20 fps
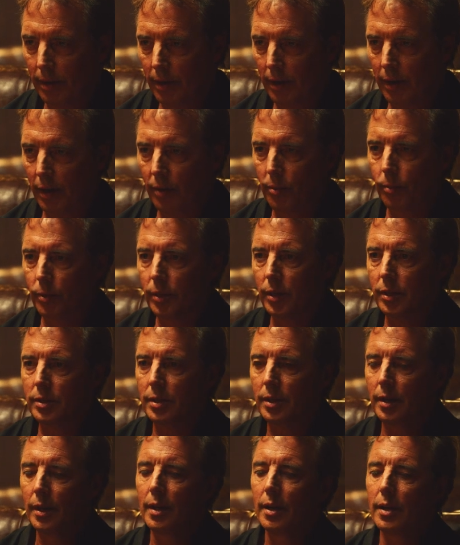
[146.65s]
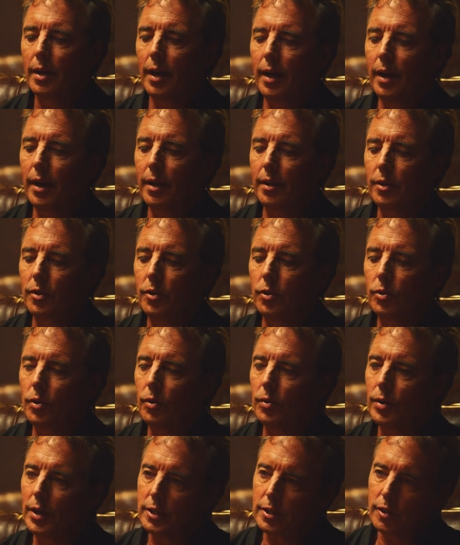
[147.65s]
In other words, Uh, you
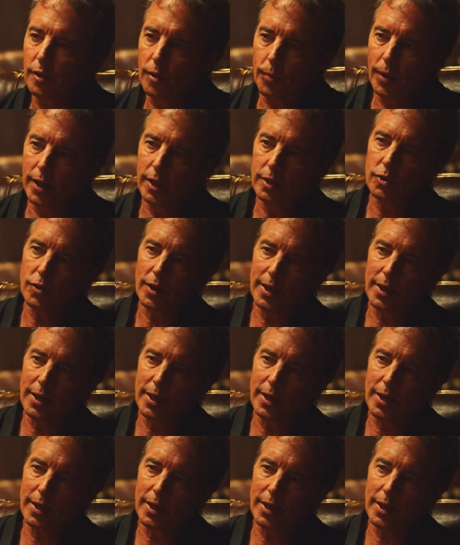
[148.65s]
don't necessarily want to